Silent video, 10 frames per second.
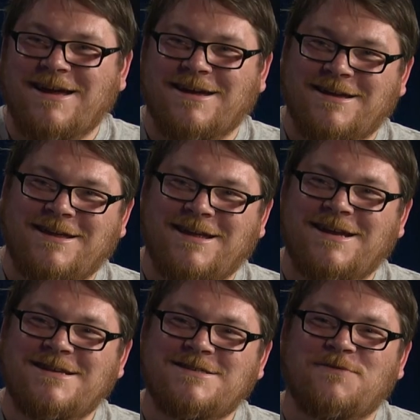the four corners.
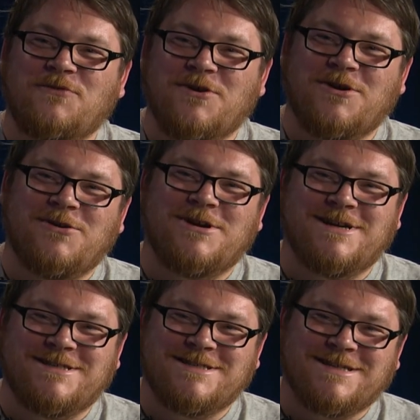It is guys. the four
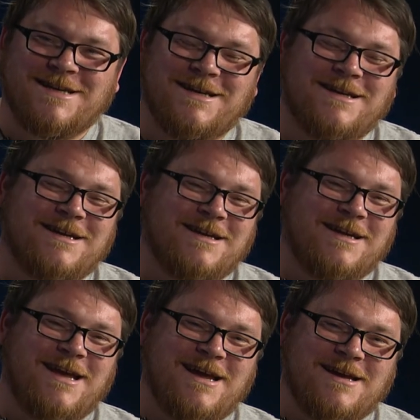corners. That's pretty good. Yeah.